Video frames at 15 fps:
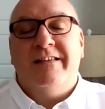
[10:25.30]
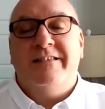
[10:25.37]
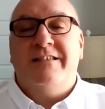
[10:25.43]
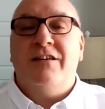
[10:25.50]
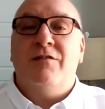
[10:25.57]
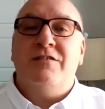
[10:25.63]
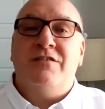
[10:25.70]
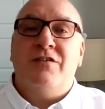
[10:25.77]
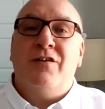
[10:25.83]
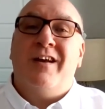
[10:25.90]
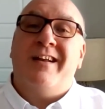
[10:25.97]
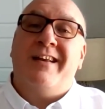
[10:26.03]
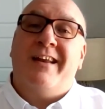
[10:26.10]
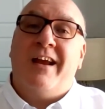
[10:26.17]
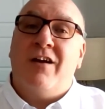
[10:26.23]
Series 2
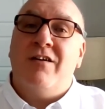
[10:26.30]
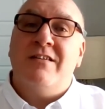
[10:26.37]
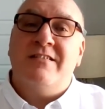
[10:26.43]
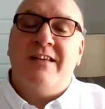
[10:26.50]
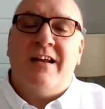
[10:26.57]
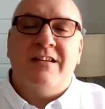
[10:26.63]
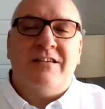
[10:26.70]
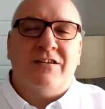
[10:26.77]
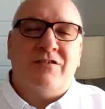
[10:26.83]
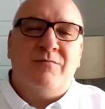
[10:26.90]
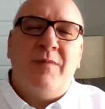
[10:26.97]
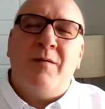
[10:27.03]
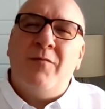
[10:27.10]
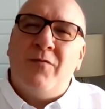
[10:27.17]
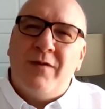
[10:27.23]
had Gary Sanchez.
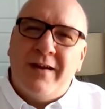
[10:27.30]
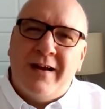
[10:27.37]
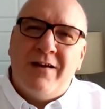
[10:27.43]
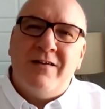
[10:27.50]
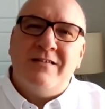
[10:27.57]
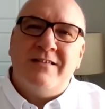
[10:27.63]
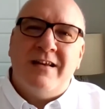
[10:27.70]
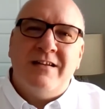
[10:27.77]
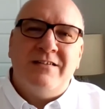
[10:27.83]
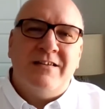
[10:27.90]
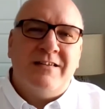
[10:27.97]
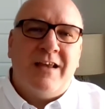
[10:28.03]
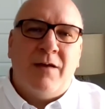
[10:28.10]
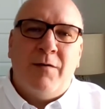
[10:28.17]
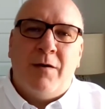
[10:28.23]
Remember when Gary Sanchez
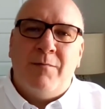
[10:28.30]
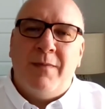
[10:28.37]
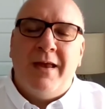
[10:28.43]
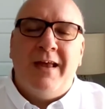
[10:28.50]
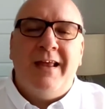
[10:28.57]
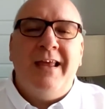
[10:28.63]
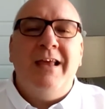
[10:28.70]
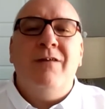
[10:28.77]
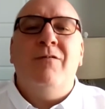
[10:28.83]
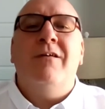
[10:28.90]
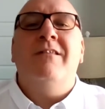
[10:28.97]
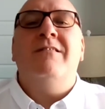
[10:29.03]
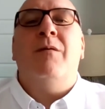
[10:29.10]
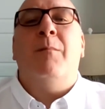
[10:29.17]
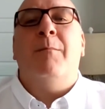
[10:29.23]
came out? Man, he
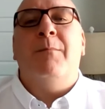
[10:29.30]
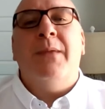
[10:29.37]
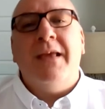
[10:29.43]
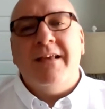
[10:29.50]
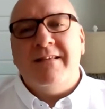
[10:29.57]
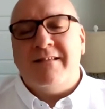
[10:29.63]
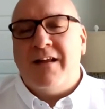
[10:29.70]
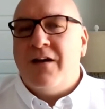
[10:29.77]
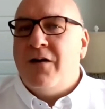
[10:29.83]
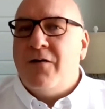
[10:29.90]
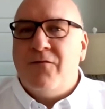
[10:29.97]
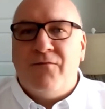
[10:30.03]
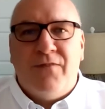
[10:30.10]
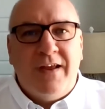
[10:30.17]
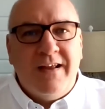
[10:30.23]
was a beast.
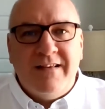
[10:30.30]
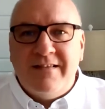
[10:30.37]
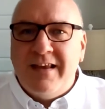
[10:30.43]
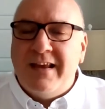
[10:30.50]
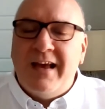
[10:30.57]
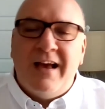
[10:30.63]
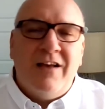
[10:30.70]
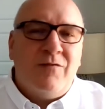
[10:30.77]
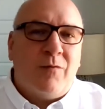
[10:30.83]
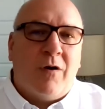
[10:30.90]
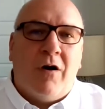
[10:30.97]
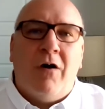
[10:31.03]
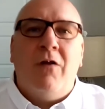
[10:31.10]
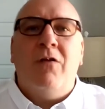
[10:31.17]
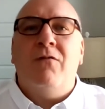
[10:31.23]
Fantasy guys were
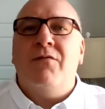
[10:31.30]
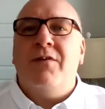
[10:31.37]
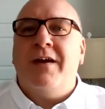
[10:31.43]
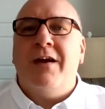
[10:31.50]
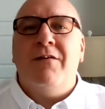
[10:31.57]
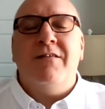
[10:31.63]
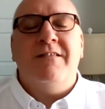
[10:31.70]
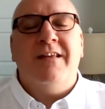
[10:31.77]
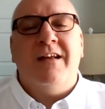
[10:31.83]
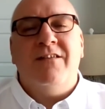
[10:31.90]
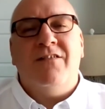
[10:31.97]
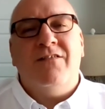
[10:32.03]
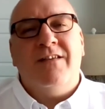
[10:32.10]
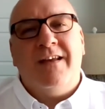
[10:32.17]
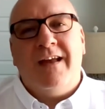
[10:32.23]
all over Gary
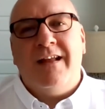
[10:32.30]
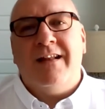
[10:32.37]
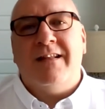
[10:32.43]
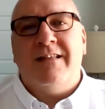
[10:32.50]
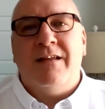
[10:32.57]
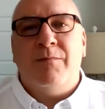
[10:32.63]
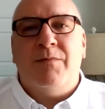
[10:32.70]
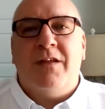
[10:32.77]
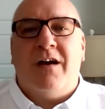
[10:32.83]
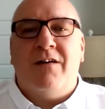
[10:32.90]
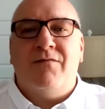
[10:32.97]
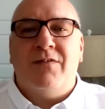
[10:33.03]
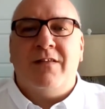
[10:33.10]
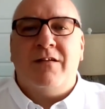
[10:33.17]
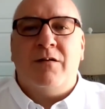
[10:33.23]
Sanchez. He kind of dipped
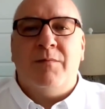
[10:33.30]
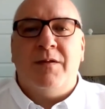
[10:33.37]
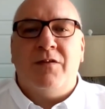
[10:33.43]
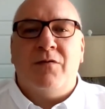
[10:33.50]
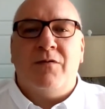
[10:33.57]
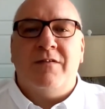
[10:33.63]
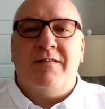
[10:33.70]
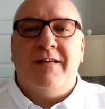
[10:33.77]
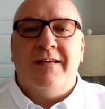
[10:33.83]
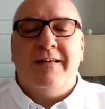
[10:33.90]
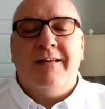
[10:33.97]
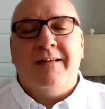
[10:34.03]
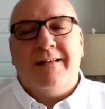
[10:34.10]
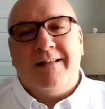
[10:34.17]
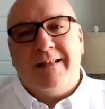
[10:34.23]
off a little bit towards the
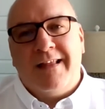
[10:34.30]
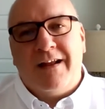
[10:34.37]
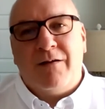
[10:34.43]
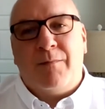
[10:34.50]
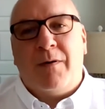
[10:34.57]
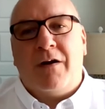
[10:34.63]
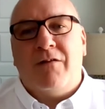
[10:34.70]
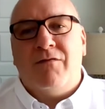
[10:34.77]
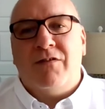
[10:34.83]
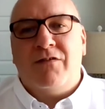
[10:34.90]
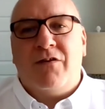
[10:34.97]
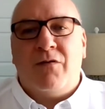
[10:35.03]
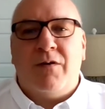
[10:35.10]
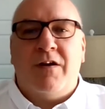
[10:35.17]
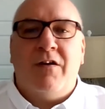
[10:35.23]
later part of his
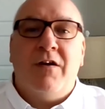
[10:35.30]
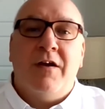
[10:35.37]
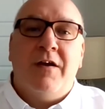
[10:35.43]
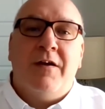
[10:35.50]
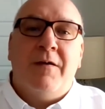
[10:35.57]
career.